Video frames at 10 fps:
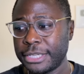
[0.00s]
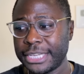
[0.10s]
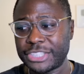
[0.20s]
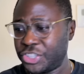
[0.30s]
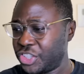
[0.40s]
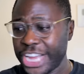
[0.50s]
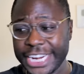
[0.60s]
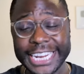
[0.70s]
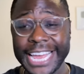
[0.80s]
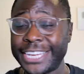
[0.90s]
Let's say you got
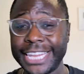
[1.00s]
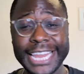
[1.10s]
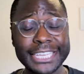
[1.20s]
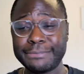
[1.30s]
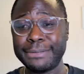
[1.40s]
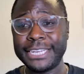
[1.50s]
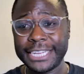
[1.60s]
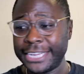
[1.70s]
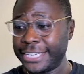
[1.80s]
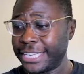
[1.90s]
in at the last minute
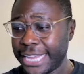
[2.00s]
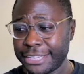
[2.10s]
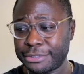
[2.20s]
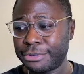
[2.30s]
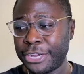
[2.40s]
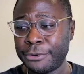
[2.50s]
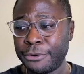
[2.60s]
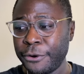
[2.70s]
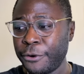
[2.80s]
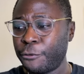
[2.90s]
in the last round,
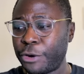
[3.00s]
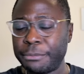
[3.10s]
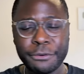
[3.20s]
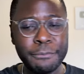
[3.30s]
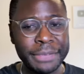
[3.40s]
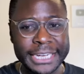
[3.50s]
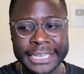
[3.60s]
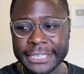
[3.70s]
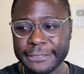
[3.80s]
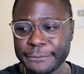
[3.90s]
right before
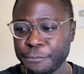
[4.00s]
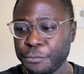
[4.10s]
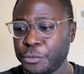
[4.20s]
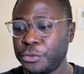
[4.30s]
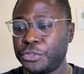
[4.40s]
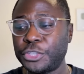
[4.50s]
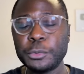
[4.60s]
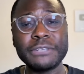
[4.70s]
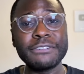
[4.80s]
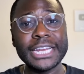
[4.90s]
mainnet, you still
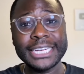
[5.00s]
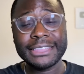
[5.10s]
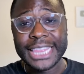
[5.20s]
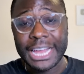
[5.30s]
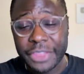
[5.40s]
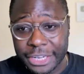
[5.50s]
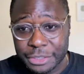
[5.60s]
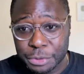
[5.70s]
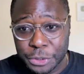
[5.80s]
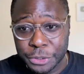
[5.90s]
would have gotten a
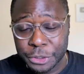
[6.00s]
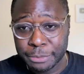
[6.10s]
1000x return on your